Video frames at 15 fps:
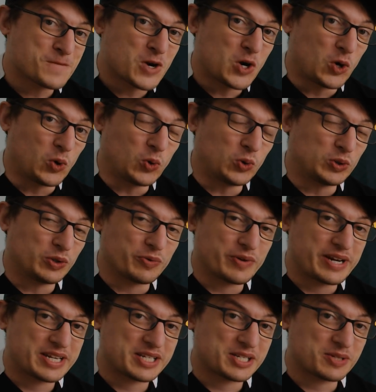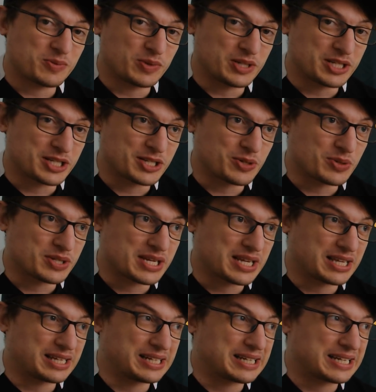All the rest was New Zealand.